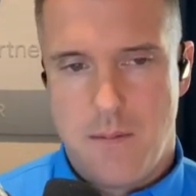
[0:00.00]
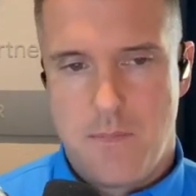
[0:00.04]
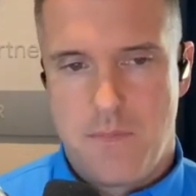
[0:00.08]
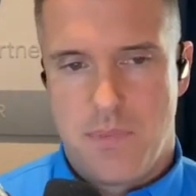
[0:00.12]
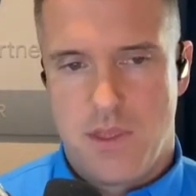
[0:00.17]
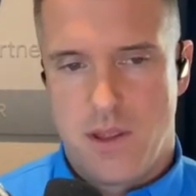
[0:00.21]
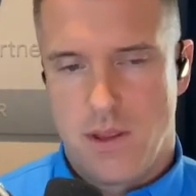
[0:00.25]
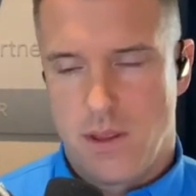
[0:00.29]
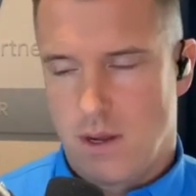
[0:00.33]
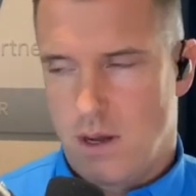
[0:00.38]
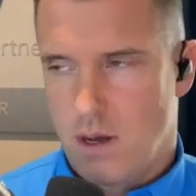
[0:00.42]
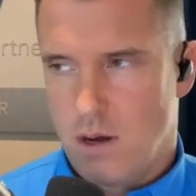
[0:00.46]

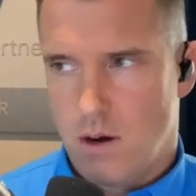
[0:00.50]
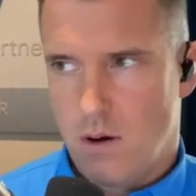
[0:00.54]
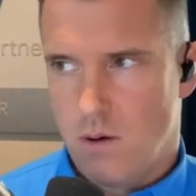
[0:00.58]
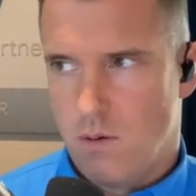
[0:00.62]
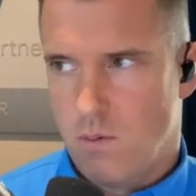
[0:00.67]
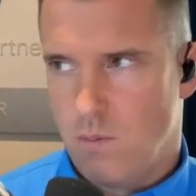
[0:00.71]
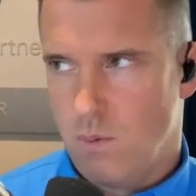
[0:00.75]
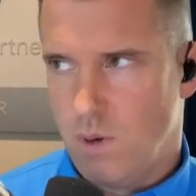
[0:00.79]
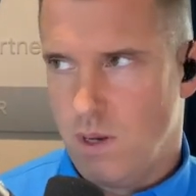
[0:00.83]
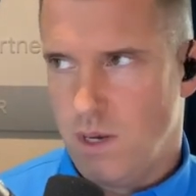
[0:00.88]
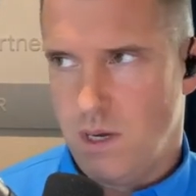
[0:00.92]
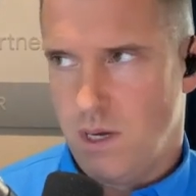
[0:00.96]
They're like, oh,
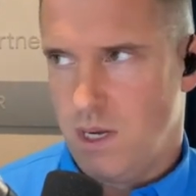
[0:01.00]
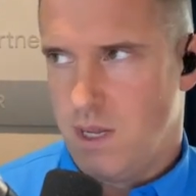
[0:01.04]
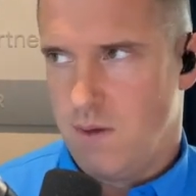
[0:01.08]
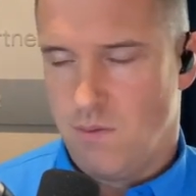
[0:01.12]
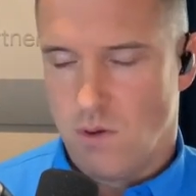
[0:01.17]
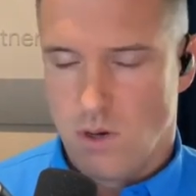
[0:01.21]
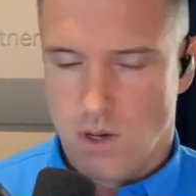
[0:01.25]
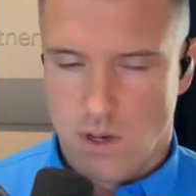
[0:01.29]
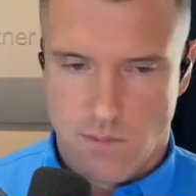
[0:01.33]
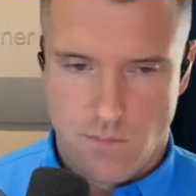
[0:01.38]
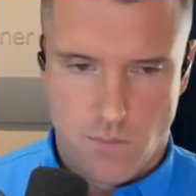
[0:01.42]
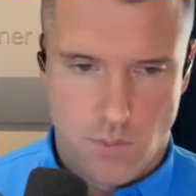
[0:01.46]
we didn't give you an
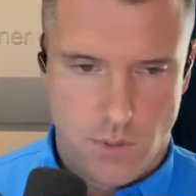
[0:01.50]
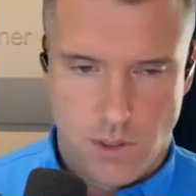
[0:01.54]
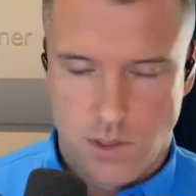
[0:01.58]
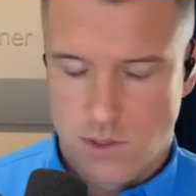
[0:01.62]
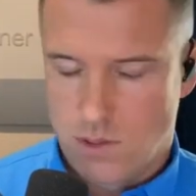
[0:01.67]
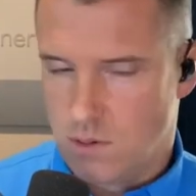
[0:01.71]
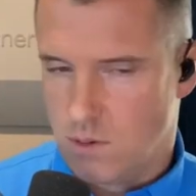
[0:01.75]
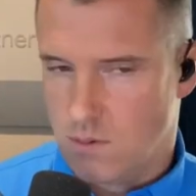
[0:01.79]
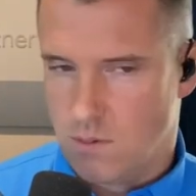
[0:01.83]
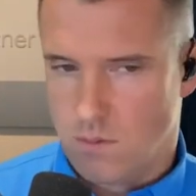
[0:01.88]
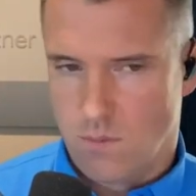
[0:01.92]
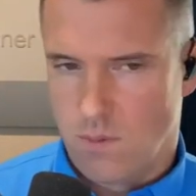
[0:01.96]
invoice,
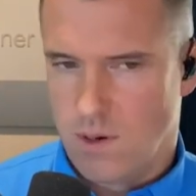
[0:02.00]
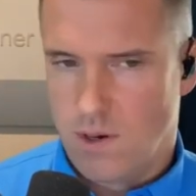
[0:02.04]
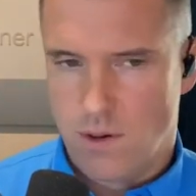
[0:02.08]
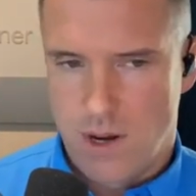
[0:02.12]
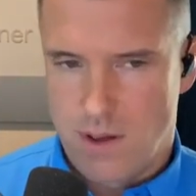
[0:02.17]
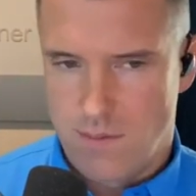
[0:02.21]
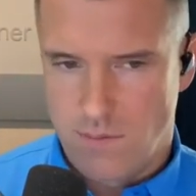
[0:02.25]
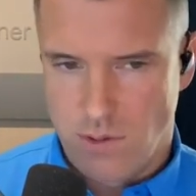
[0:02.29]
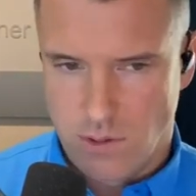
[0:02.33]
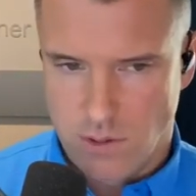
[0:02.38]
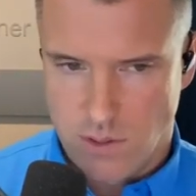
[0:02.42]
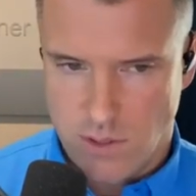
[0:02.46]
or we don't have
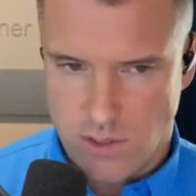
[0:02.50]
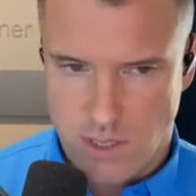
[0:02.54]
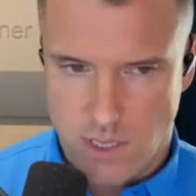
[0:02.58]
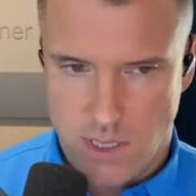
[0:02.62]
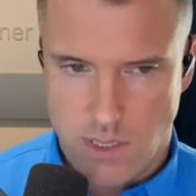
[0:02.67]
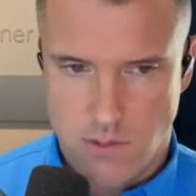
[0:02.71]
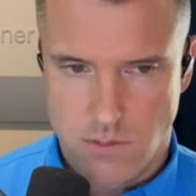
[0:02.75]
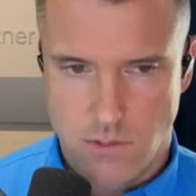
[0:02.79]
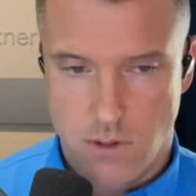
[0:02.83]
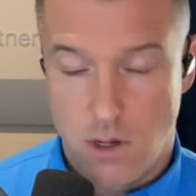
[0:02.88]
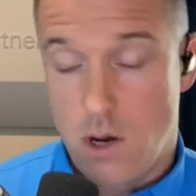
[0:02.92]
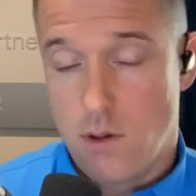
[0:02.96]
you on the
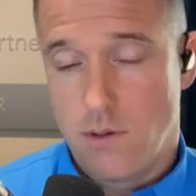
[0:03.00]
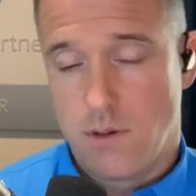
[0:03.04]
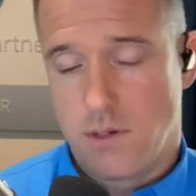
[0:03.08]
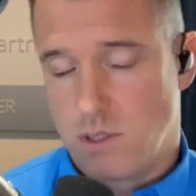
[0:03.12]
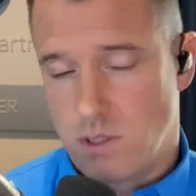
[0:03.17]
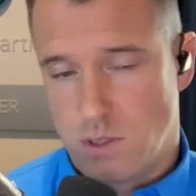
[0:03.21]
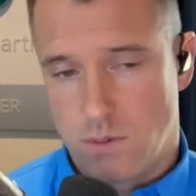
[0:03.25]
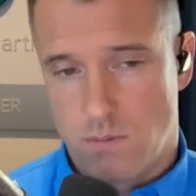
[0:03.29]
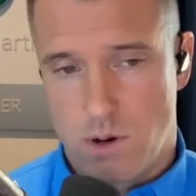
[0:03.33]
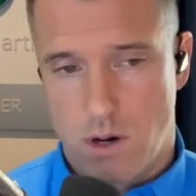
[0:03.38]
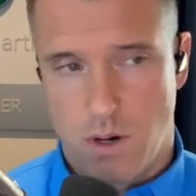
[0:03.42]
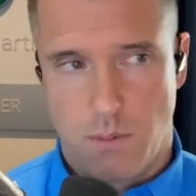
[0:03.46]
schedule. Oh, this is the
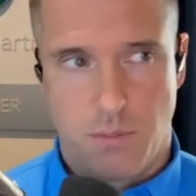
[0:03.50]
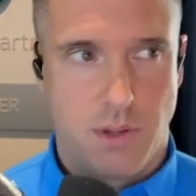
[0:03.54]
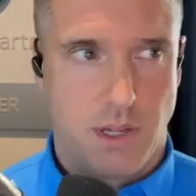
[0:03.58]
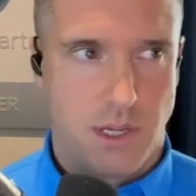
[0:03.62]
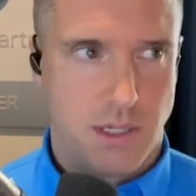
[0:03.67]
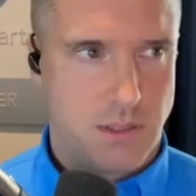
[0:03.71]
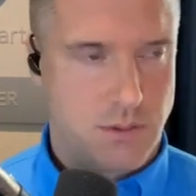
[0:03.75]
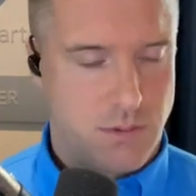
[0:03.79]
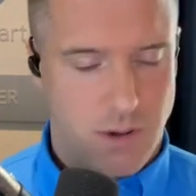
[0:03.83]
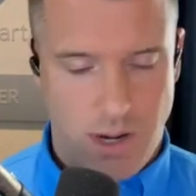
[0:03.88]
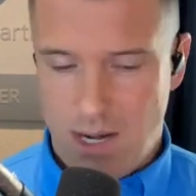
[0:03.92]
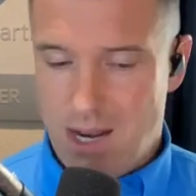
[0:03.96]
wrong
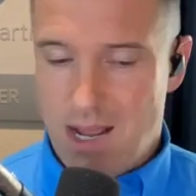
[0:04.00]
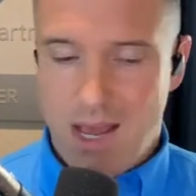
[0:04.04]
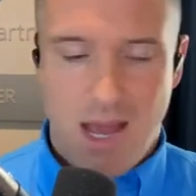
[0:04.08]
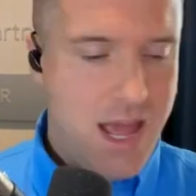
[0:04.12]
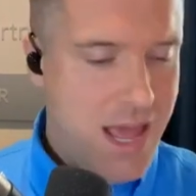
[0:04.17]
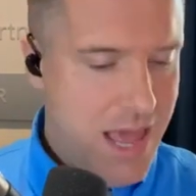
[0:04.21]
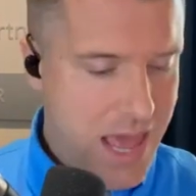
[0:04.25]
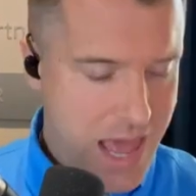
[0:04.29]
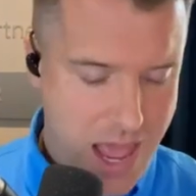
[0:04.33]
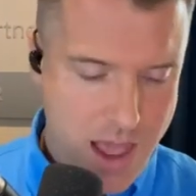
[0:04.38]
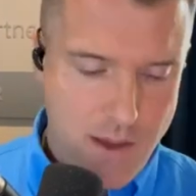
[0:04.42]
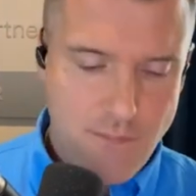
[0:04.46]
place, right?
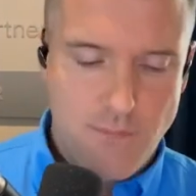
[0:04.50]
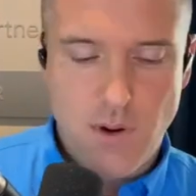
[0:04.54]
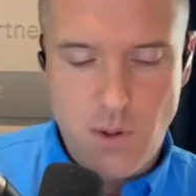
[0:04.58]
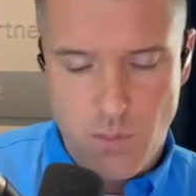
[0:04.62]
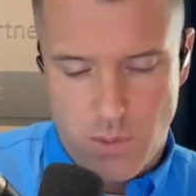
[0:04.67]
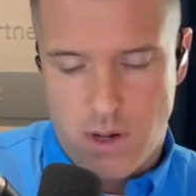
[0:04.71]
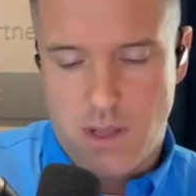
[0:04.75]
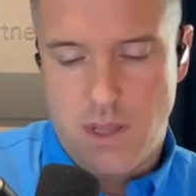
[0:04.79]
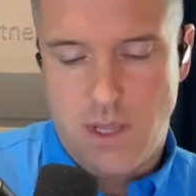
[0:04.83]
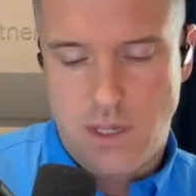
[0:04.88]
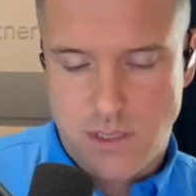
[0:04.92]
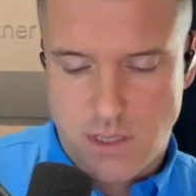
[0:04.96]
Every one
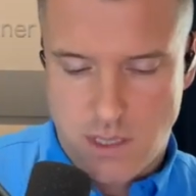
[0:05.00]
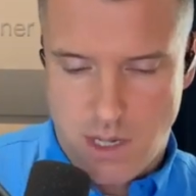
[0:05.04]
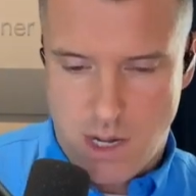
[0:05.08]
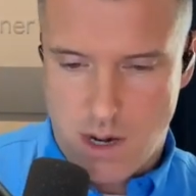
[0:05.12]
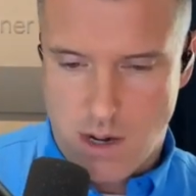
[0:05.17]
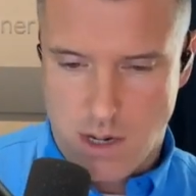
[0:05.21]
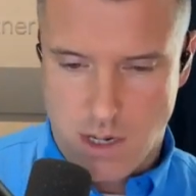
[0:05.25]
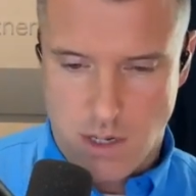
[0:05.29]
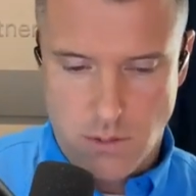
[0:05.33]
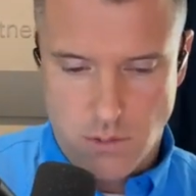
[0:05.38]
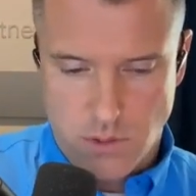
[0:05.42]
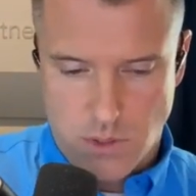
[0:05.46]
of these
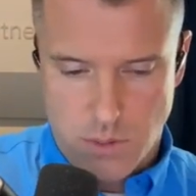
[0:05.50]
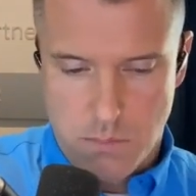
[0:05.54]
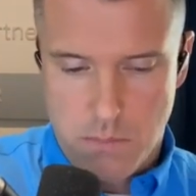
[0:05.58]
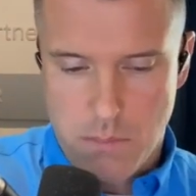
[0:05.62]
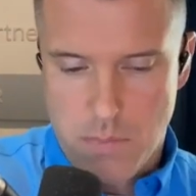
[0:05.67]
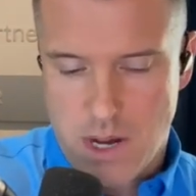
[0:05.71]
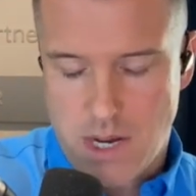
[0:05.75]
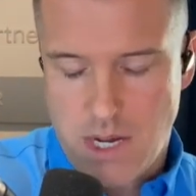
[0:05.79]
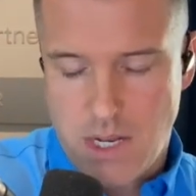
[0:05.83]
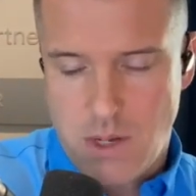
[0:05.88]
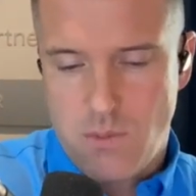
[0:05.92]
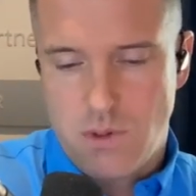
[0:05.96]
scenarios,
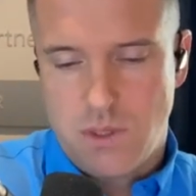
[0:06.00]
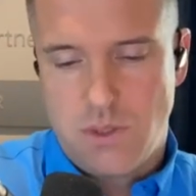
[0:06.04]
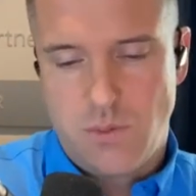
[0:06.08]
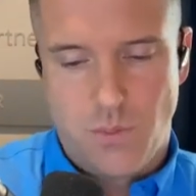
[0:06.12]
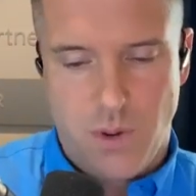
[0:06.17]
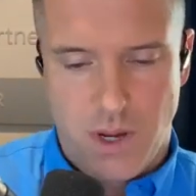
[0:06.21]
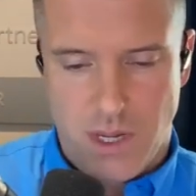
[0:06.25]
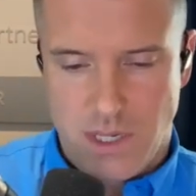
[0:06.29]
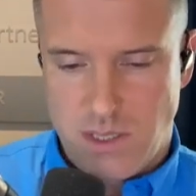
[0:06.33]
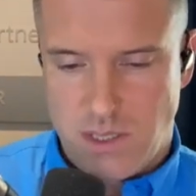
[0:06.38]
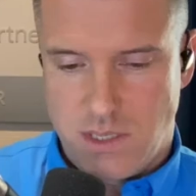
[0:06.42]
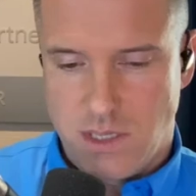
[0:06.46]
money was
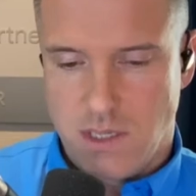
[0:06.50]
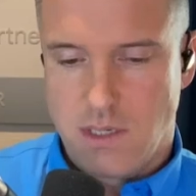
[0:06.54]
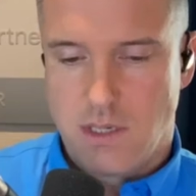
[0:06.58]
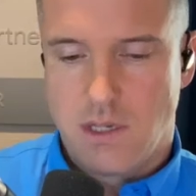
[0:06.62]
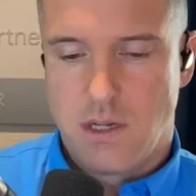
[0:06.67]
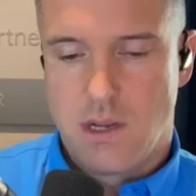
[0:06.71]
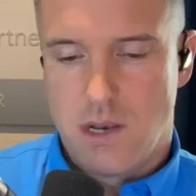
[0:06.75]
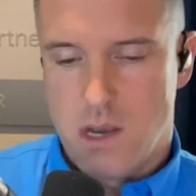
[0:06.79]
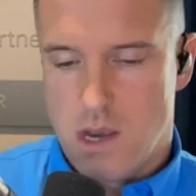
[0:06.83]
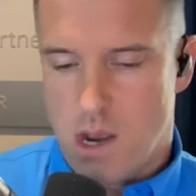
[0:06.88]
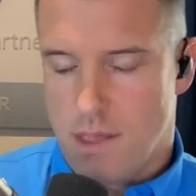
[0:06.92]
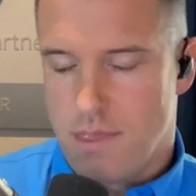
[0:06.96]
wasted,
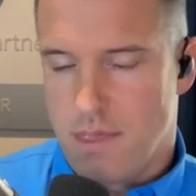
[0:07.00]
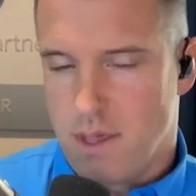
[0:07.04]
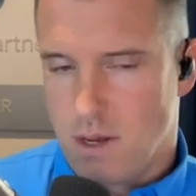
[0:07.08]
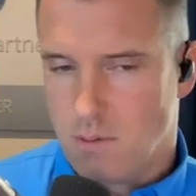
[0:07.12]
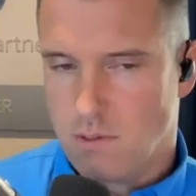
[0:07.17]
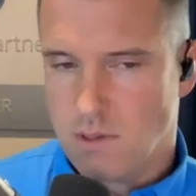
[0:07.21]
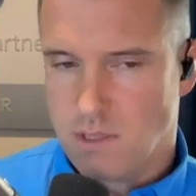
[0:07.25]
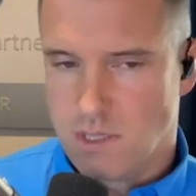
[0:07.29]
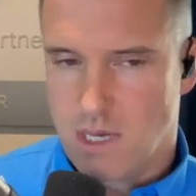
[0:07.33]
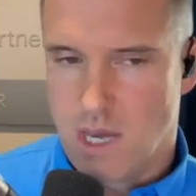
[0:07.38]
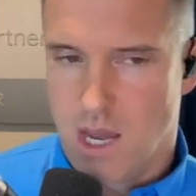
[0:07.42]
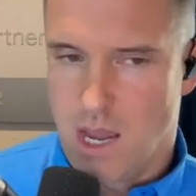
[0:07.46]
nothing
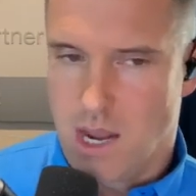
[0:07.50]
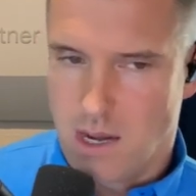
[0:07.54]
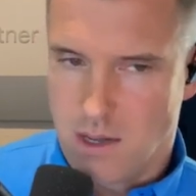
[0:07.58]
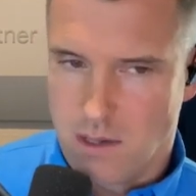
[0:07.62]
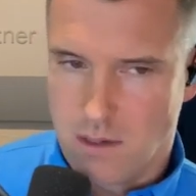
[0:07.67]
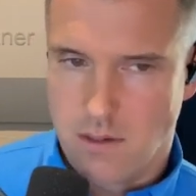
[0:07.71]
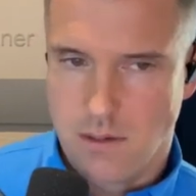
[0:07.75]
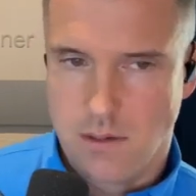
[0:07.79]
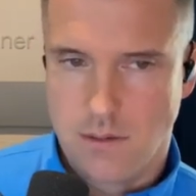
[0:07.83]
was gained.